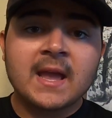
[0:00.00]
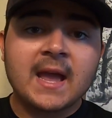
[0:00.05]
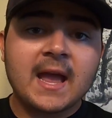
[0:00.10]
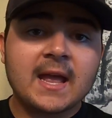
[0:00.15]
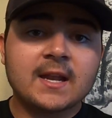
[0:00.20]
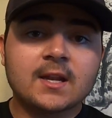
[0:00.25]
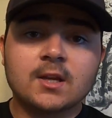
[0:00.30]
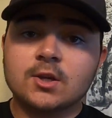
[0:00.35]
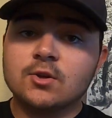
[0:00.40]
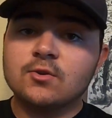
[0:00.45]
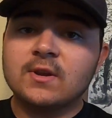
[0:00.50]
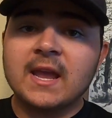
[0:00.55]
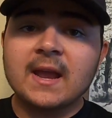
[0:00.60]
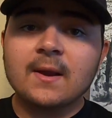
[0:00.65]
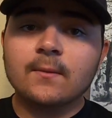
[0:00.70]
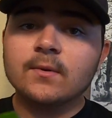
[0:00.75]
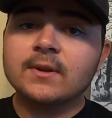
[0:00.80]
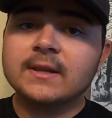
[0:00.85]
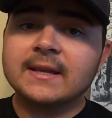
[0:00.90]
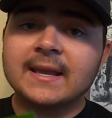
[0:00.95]
And you
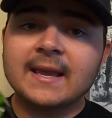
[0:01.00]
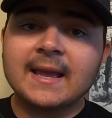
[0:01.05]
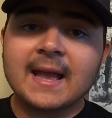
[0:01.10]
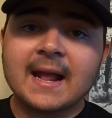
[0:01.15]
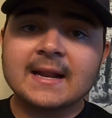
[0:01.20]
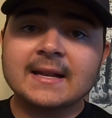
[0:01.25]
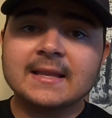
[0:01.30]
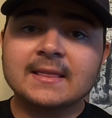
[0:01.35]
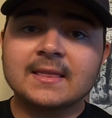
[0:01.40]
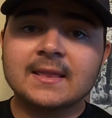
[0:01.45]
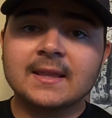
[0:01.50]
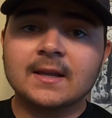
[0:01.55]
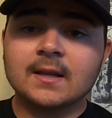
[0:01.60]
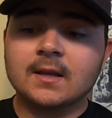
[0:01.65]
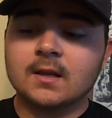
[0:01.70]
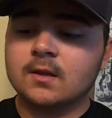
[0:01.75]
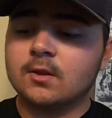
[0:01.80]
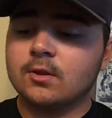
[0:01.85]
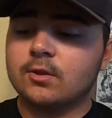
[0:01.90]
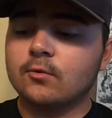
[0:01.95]
can't really get
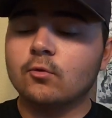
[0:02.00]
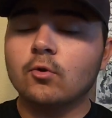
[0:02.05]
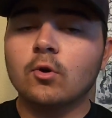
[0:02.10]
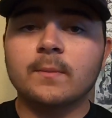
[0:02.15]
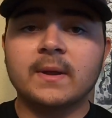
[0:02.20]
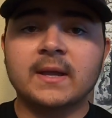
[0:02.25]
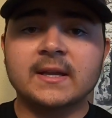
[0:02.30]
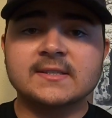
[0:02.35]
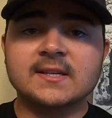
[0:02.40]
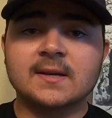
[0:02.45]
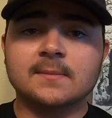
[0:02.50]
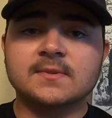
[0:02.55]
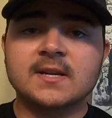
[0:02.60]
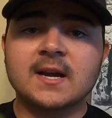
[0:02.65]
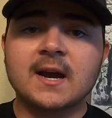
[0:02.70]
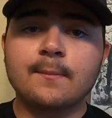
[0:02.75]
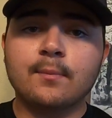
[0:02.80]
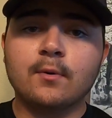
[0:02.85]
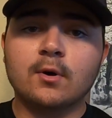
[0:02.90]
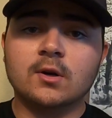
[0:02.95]
anything through them except
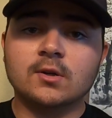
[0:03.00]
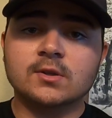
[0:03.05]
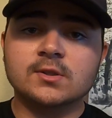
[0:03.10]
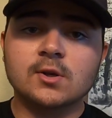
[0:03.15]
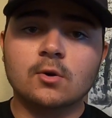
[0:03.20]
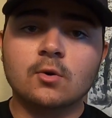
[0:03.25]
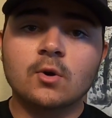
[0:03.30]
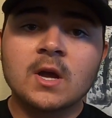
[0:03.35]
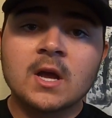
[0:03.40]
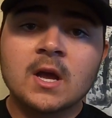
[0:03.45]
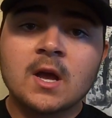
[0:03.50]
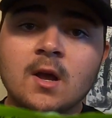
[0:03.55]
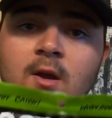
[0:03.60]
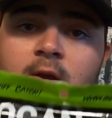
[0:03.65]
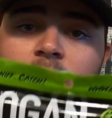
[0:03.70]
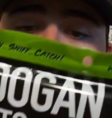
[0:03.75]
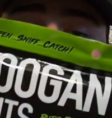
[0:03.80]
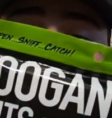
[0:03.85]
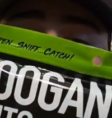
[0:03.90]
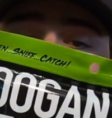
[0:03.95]
topwater. So
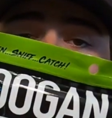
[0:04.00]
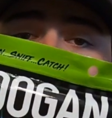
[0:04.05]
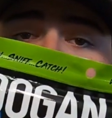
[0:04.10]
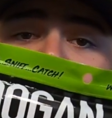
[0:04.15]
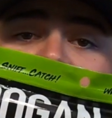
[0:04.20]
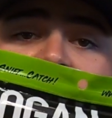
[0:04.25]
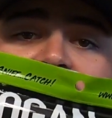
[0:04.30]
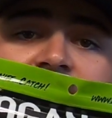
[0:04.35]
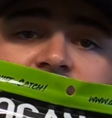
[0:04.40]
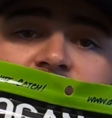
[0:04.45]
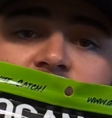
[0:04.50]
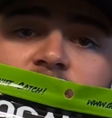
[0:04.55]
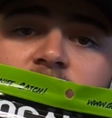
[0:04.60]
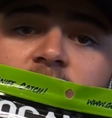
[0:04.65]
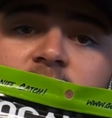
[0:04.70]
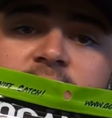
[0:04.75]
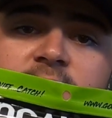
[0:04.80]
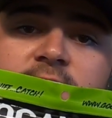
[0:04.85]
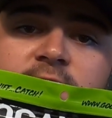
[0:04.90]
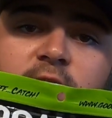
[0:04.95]
burning these things
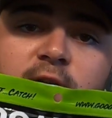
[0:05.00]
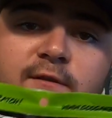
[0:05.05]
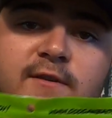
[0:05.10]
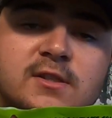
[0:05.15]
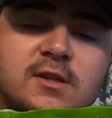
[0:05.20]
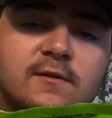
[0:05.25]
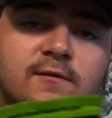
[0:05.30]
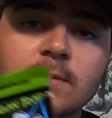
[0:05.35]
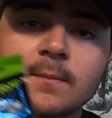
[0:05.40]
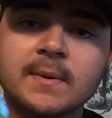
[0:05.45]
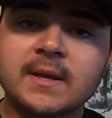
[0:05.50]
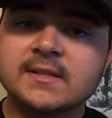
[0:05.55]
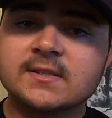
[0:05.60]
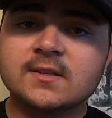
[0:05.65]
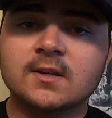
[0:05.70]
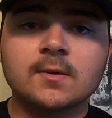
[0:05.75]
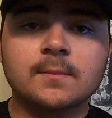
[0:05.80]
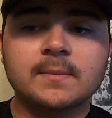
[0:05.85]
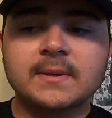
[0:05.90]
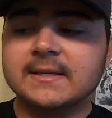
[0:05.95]
across the surface of them is
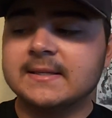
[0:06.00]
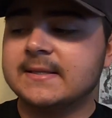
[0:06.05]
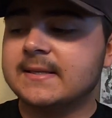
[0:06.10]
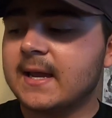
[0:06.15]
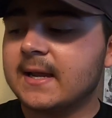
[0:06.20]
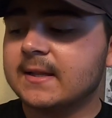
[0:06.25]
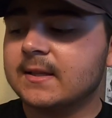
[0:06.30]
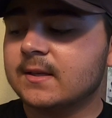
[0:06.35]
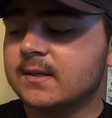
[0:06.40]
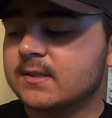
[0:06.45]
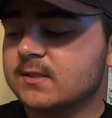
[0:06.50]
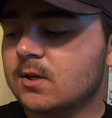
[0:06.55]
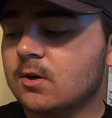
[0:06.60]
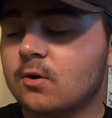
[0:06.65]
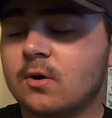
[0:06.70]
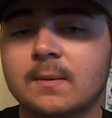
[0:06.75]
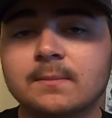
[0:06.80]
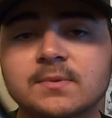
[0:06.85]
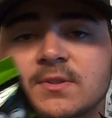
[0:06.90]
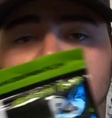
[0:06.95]
going to be deadly.
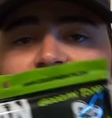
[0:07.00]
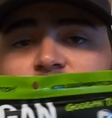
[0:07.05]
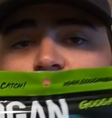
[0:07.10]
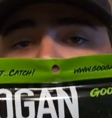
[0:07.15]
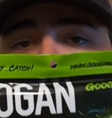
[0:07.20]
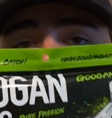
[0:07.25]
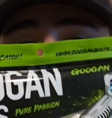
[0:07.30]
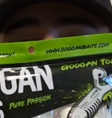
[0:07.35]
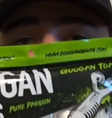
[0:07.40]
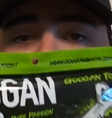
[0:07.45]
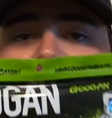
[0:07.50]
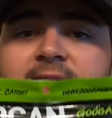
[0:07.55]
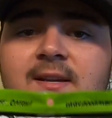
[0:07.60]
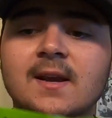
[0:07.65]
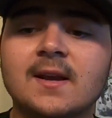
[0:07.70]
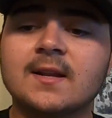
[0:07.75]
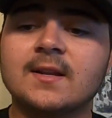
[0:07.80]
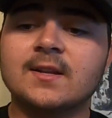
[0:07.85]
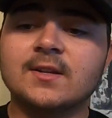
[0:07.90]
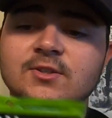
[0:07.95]
So I'm super
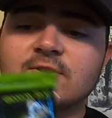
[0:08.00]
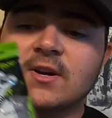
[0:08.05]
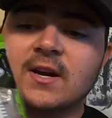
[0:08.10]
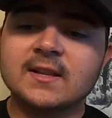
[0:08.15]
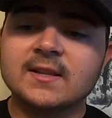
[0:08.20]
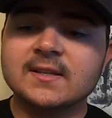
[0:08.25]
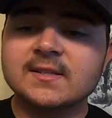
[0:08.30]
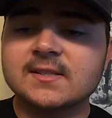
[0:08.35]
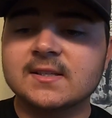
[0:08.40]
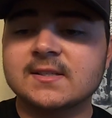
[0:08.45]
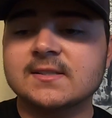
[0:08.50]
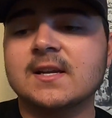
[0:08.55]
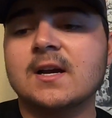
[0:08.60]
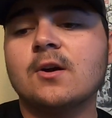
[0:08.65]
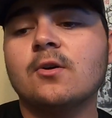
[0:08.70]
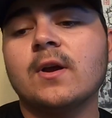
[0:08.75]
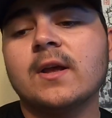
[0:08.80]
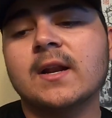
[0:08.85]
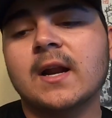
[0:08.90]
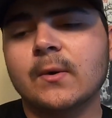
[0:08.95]
excited to try these things
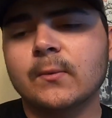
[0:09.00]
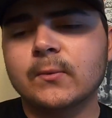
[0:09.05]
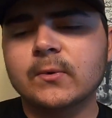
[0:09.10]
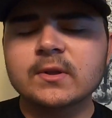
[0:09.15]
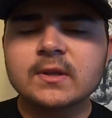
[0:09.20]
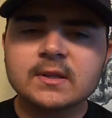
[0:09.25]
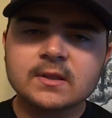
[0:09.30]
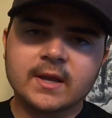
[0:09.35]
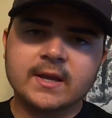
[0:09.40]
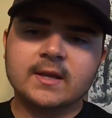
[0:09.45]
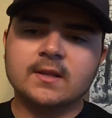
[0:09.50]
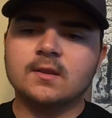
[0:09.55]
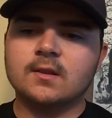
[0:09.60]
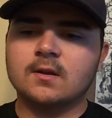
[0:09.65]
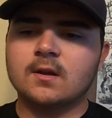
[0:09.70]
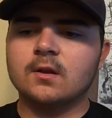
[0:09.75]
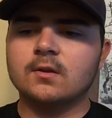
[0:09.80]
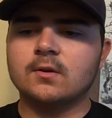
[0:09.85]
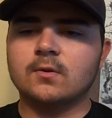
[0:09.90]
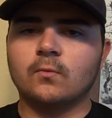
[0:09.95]
out. And I really like the
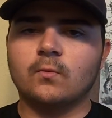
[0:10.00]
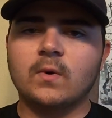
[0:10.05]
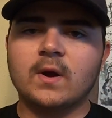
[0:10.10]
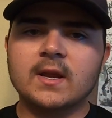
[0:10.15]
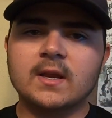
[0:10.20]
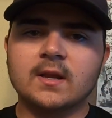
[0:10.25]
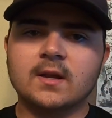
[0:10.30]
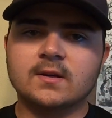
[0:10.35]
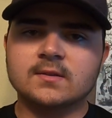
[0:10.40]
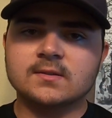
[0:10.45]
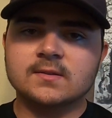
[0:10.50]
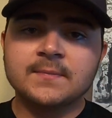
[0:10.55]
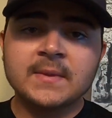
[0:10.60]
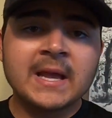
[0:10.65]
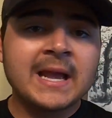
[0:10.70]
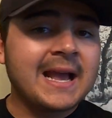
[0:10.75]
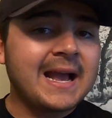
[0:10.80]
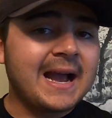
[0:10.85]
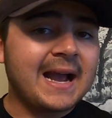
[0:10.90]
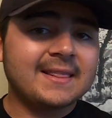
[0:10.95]
color white because
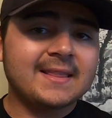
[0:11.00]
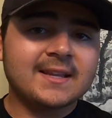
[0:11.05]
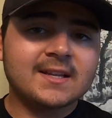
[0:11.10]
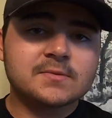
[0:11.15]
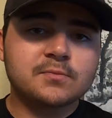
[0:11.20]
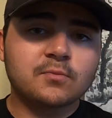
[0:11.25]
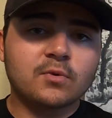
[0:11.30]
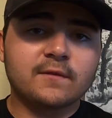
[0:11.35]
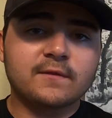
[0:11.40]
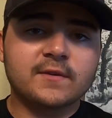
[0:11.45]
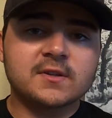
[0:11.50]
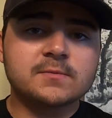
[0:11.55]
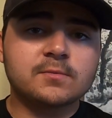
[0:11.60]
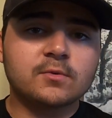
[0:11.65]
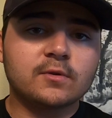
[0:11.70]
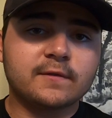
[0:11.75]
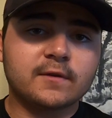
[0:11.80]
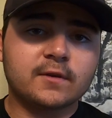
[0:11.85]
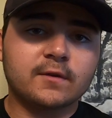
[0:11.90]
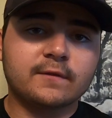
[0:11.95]
I think it's more
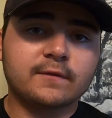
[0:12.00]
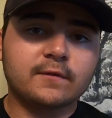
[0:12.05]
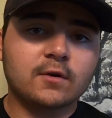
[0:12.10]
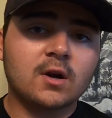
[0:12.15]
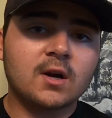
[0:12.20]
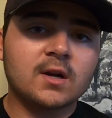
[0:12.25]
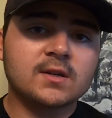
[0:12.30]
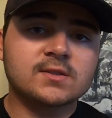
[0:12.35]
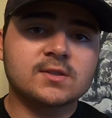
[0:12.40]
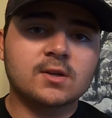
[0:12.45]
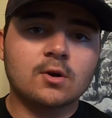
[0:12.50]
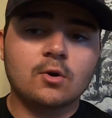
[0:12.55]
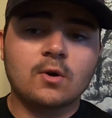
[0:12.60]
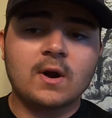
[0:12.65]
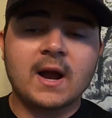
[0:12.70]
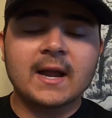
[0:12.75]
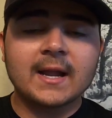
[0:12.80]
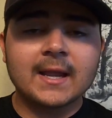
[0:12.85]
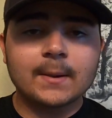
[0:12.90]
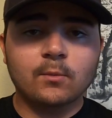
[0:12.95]
visible for the frogs.
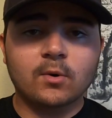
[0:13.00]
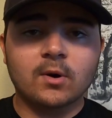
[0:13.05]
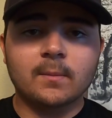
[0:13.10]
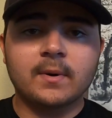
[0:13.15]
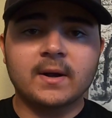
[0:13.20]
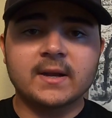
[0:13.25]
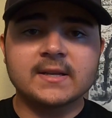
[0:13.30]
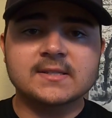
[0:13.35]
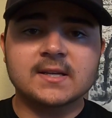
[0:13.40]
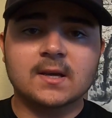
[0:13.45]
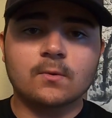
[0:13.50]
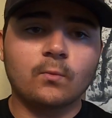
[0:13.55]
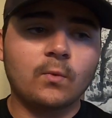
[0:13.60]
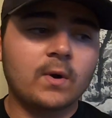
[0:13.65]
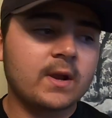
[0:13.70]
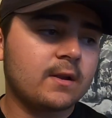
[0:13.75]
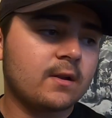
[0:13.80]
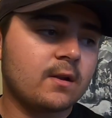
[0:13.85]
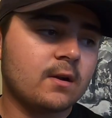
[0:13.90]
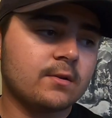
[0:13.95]
So I get more bites on
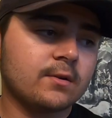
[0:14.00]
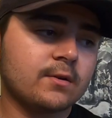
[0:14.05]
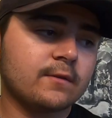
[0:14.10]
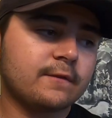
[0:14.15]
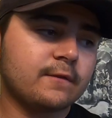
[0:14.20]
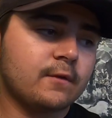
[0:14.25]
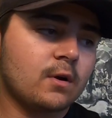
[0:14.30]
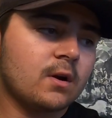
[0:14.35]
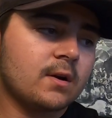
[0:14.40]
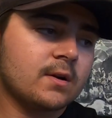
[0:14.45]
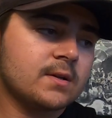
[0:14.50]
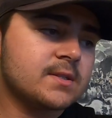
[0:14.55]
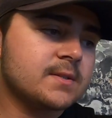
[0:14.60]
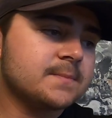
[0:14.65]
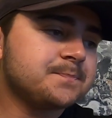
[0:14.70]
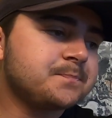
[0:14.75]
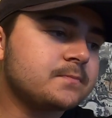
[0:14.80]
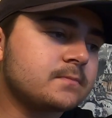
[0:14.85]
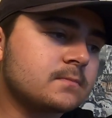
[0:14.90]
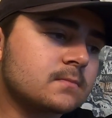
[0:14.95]
white colored frogs.
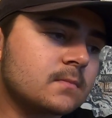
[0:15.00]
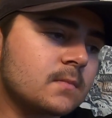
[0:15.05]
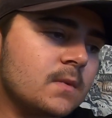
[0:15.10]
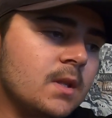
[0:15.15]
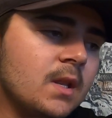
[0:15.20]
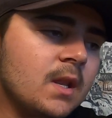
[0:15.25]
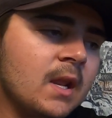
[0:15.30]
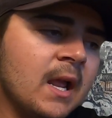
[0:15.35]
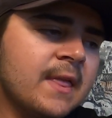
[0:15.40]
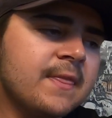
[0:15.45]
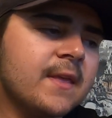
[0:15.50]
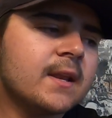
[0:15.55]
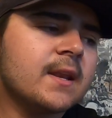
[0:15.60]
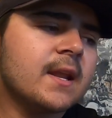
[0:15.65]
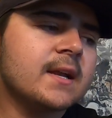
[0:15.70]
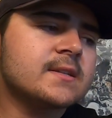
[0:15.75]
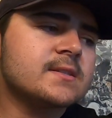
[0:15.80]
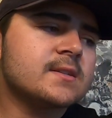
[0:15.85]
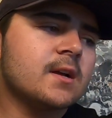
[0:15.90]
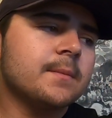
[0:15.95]
And then
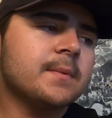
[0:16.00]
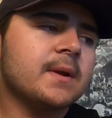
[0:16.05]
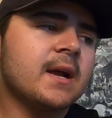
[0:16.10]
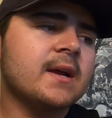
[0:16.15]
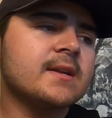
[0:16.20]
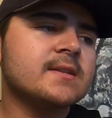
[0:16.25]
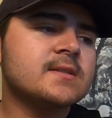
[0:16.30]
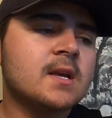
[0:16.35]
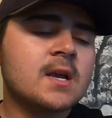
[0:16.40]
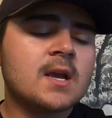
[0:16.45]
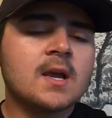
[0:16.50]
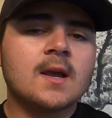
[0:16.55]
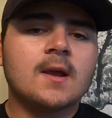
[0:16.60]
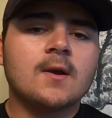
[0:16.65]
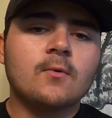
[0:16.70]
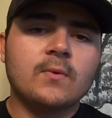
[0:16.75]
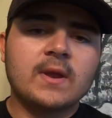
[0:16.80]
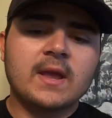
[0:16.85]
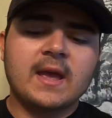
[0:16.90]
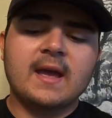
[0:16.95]
next up, guys, we